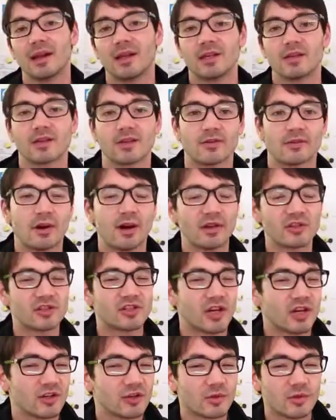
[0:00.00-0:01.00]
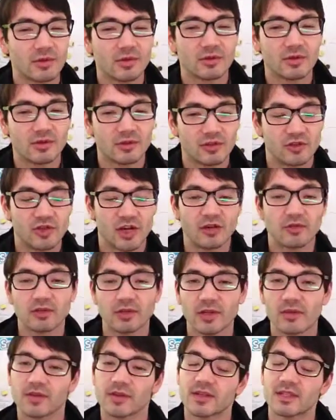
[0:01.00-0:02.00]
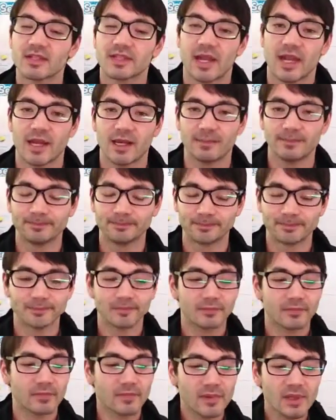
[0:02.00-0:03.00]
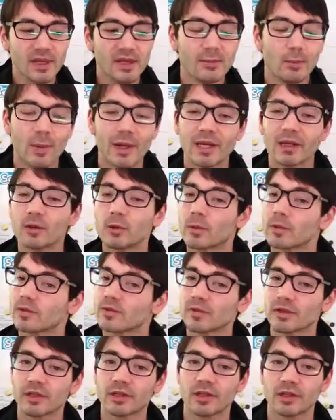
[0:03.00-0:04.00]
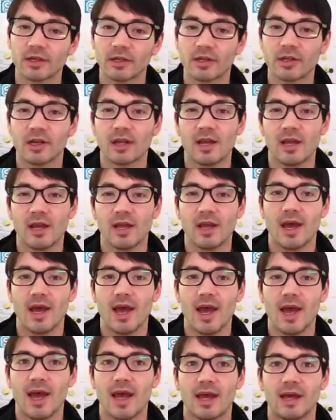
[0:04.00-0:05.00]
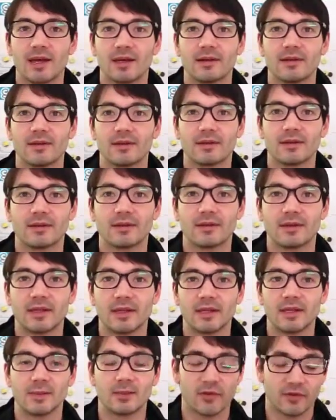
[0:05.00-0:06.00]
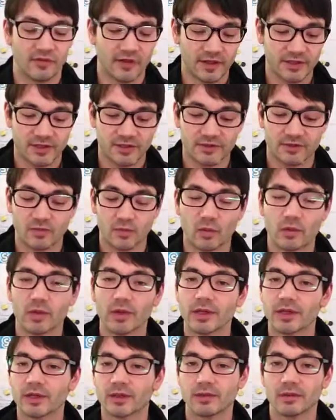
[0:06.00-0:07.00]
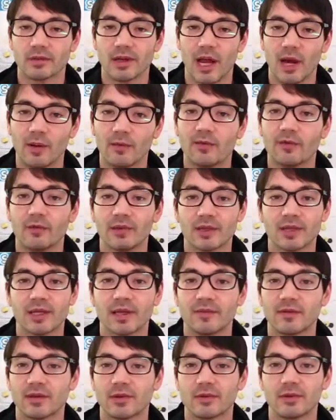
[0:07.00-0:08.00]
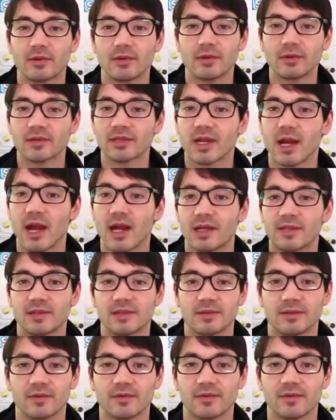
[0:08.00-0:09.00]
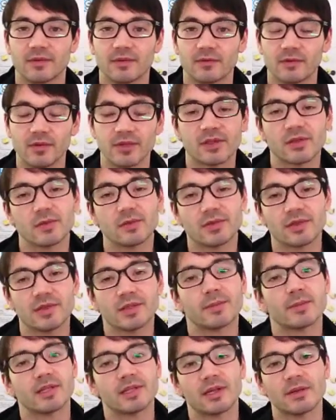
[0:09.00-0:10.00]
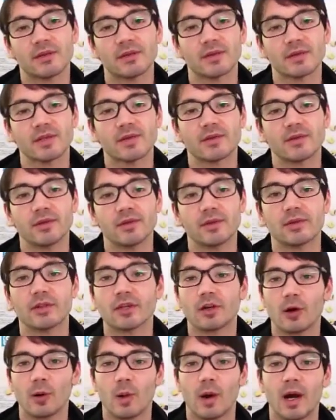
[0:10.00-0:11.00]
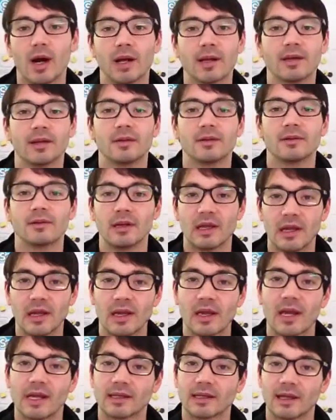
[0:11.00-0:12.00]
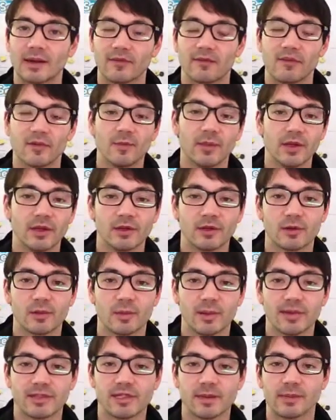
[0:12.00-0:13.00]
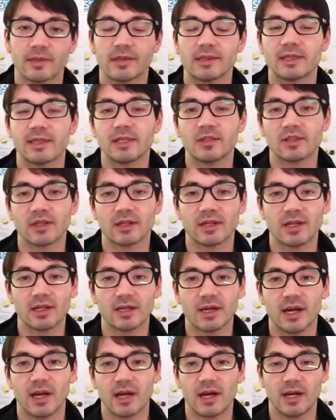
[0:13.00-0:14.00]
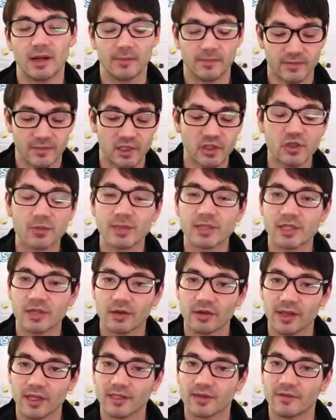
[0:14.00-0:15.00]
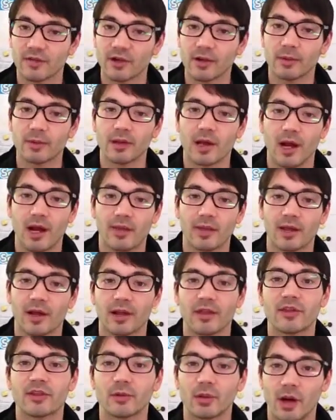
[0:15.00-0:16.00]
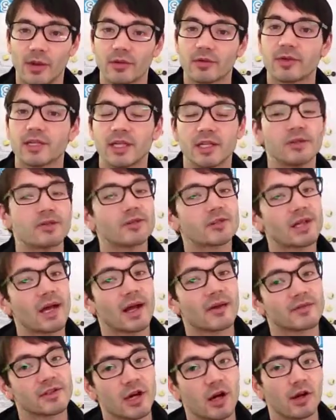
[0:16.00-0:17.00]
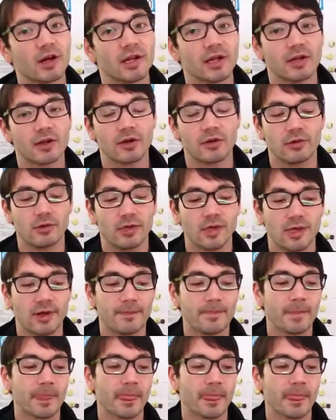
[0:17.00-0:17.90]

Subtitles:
So they're all generally the same, and Waygook was really good, and the professors were really helpful in giving you those kinds of resources and materials for you to go on and get familiar with some of the teaching material that's available online through other teachers that have taught in Korea.